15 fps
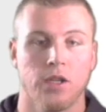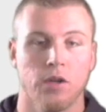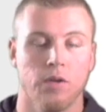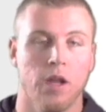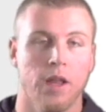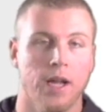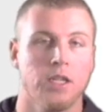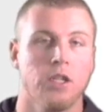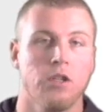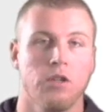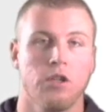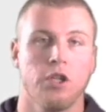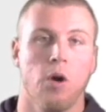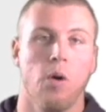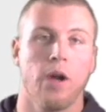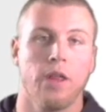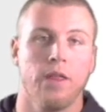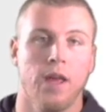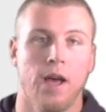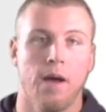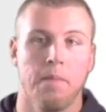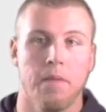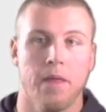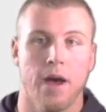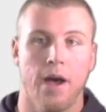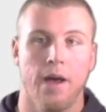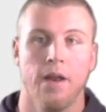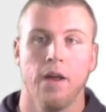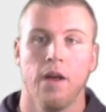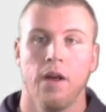So that's showing them
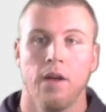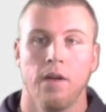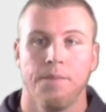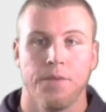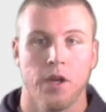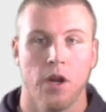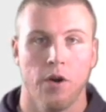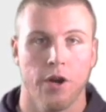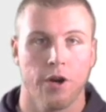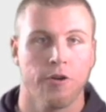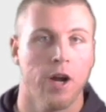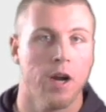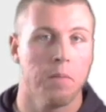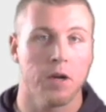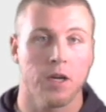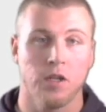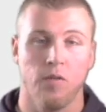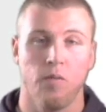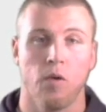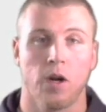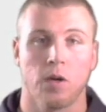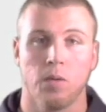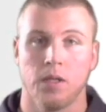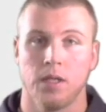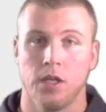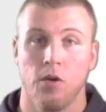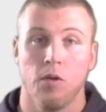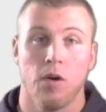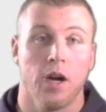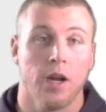that, you're credible because you've worked with,
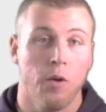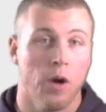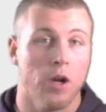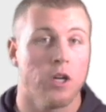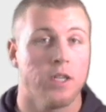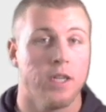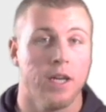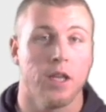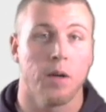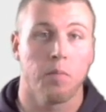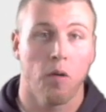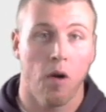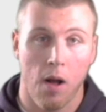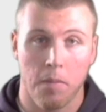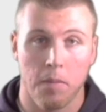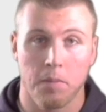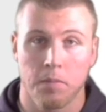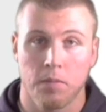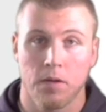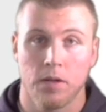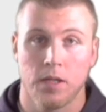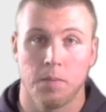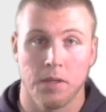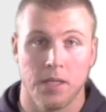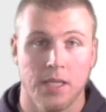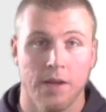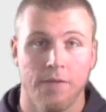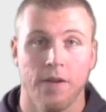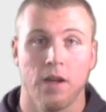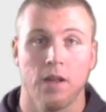you understand their problem
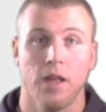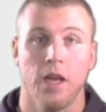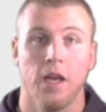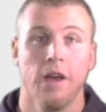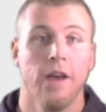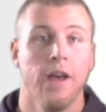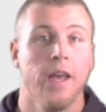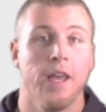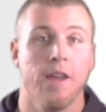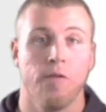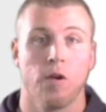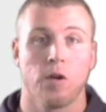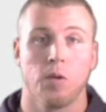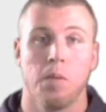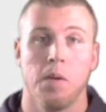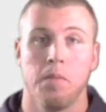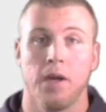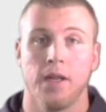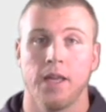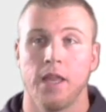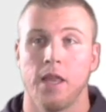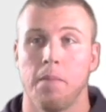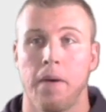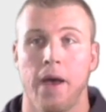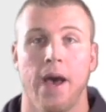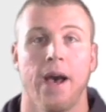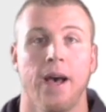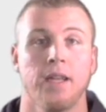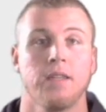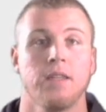specifically. You've worked with people like that in the
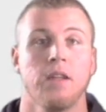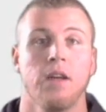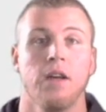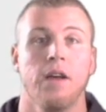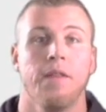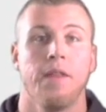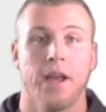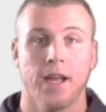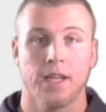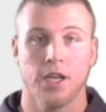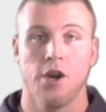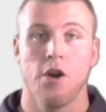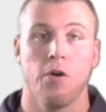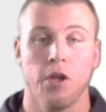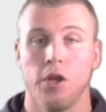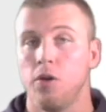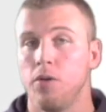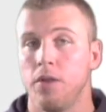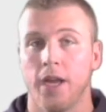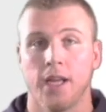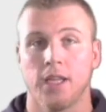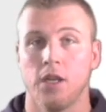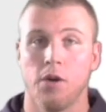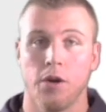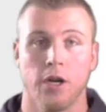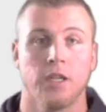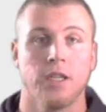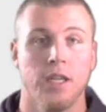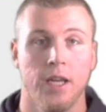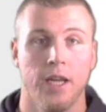past. They get to know you. They get to know
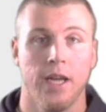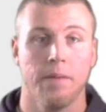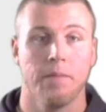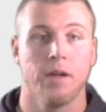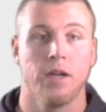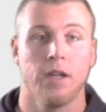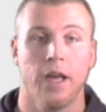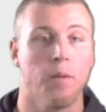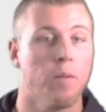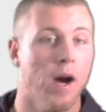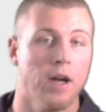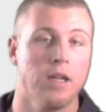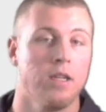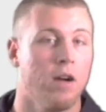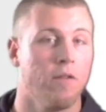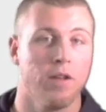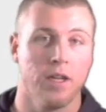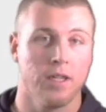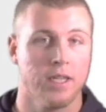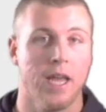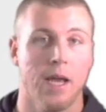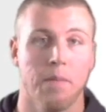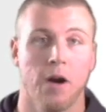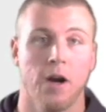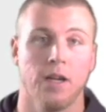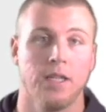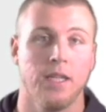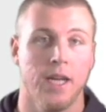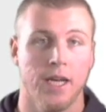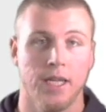your team. They're like, wow, he's not really a scam
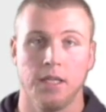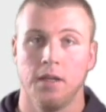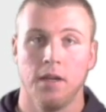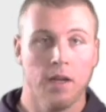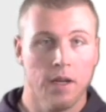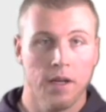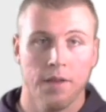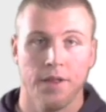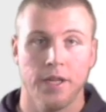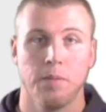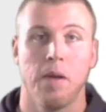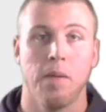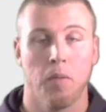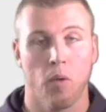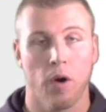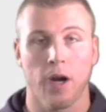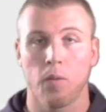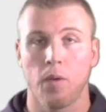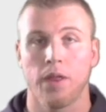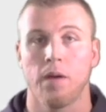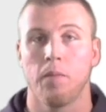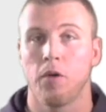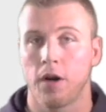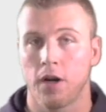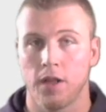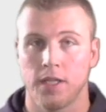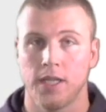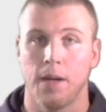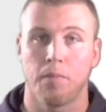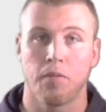artist. He has these people working with him, working on
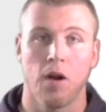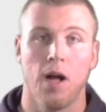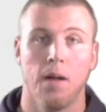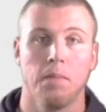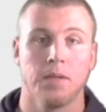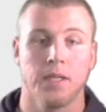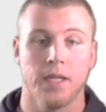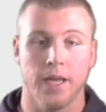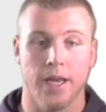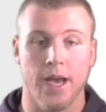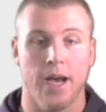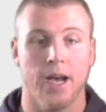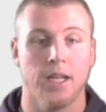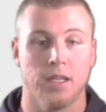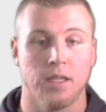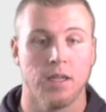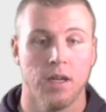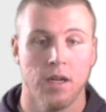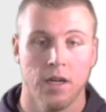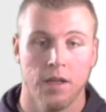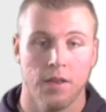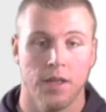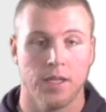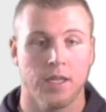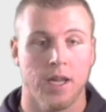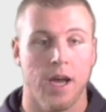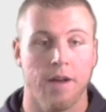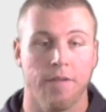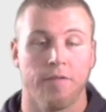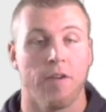the same problems. He has this
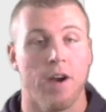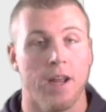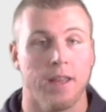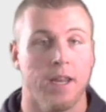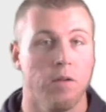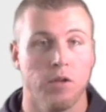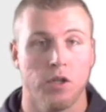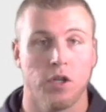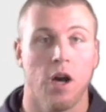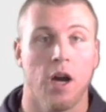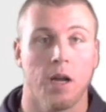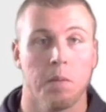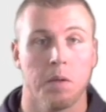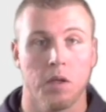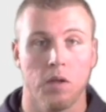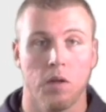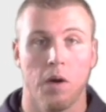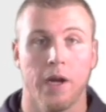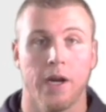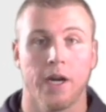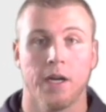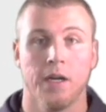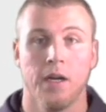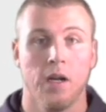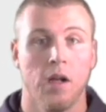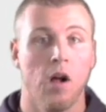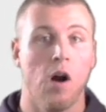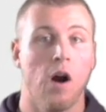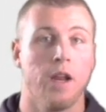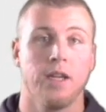guy, Frank, that he was talking with, a lawyer,
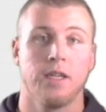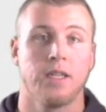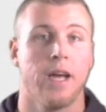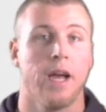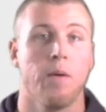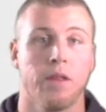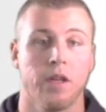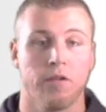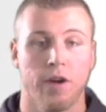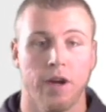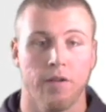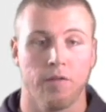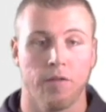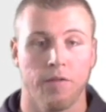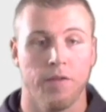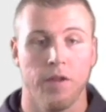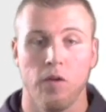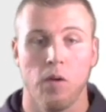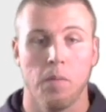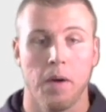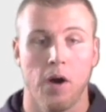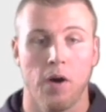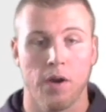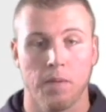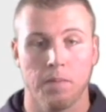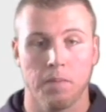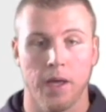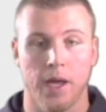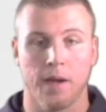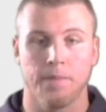on his site with a great review about him.